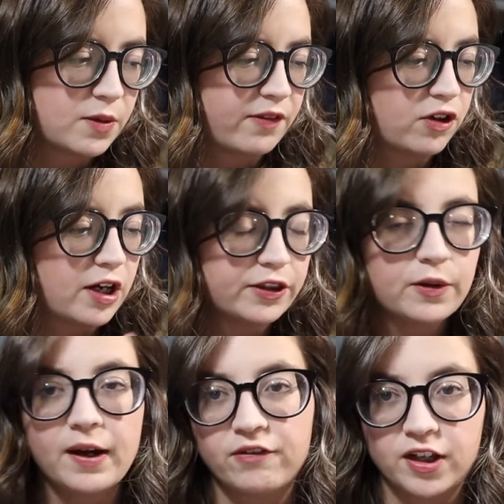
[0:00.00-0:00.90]
So I've gone
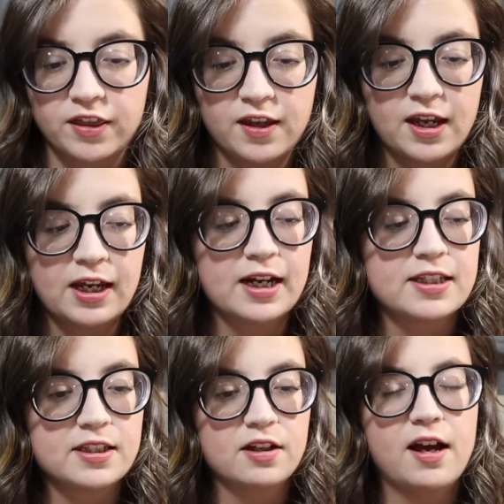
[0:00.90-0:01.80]
through everything and I
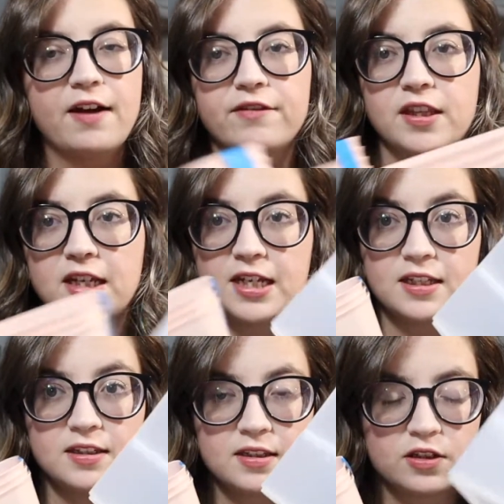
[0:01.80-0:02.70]
still have
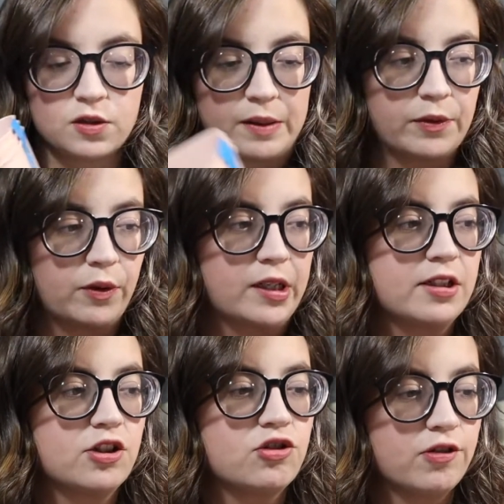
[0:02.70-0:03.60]
these, so I'm going
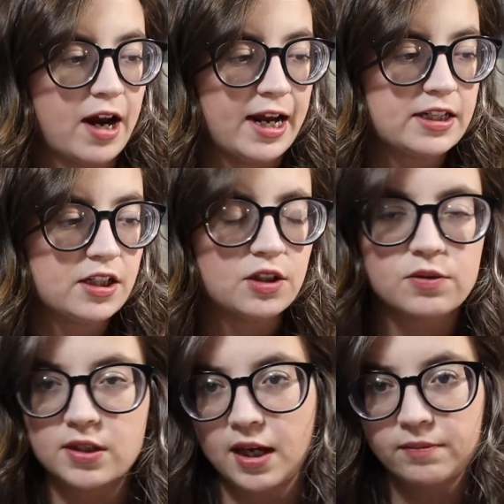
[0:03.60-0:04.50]
to try to
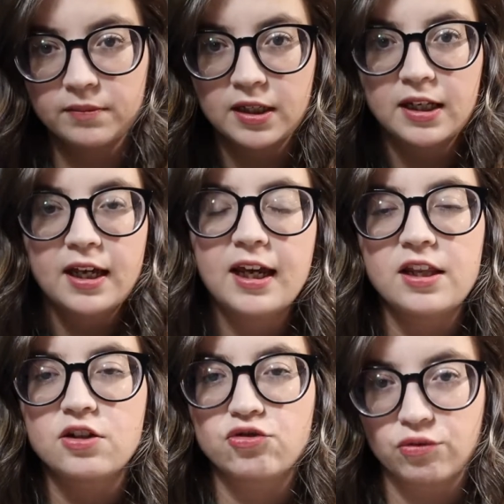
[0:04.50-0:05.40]
use them
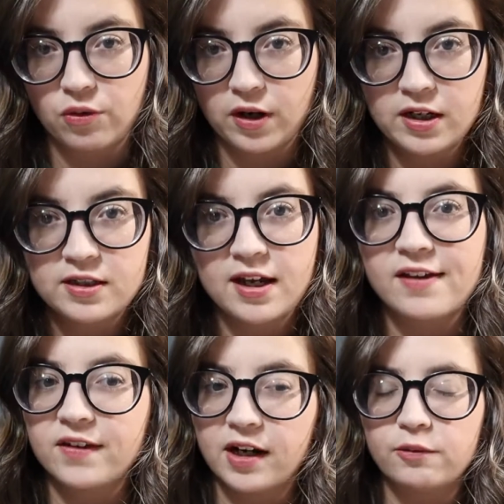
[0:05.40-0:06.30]
in the drawers,
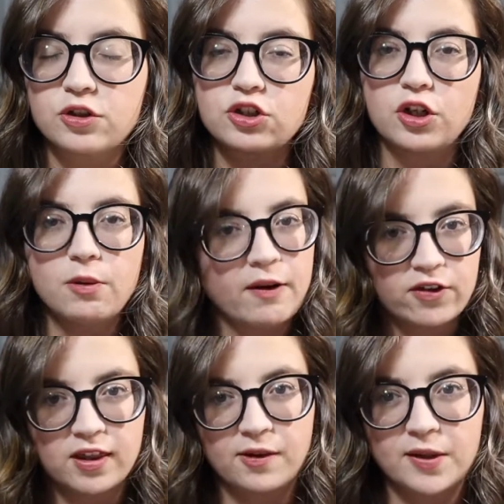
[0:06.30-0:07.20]
and then I will show you
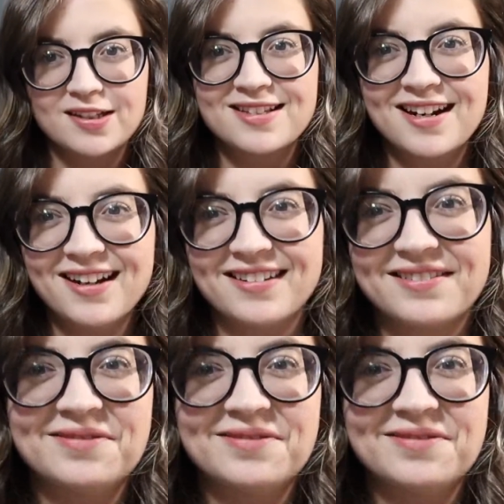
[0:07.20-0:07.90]
everything when it's done.